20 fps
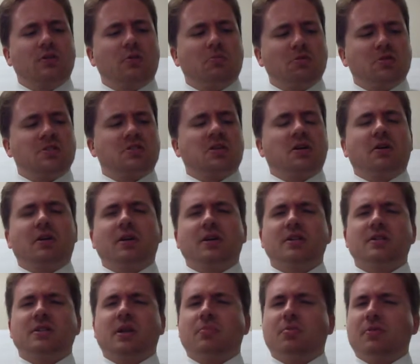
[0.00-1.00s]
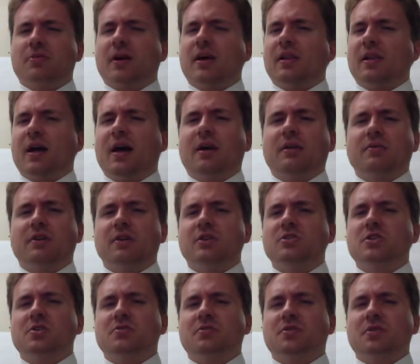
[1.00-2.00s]
They're mysterious. They provide a lot of
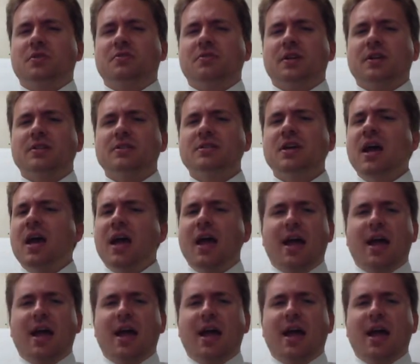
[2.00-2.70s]
energy for events.